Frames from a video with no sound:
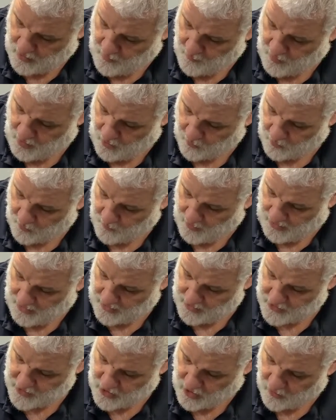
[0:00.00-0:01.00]
power
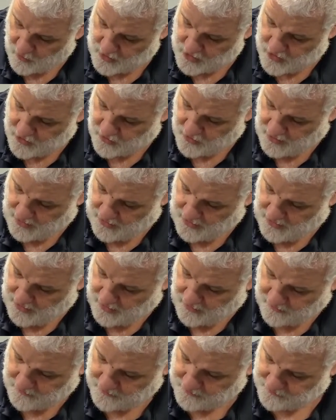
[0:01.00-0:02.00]
button is always a good
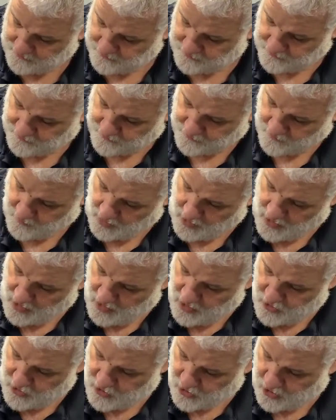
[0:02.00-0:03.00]
idea.
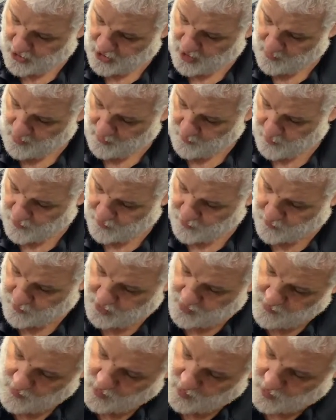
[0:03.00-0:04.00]
It's going to come up with
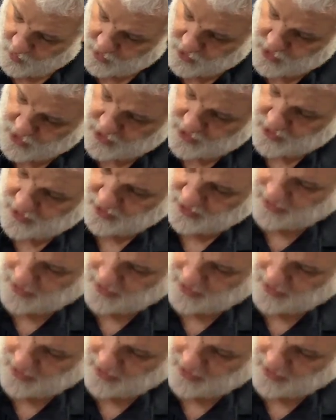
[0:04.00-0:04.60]
three modes,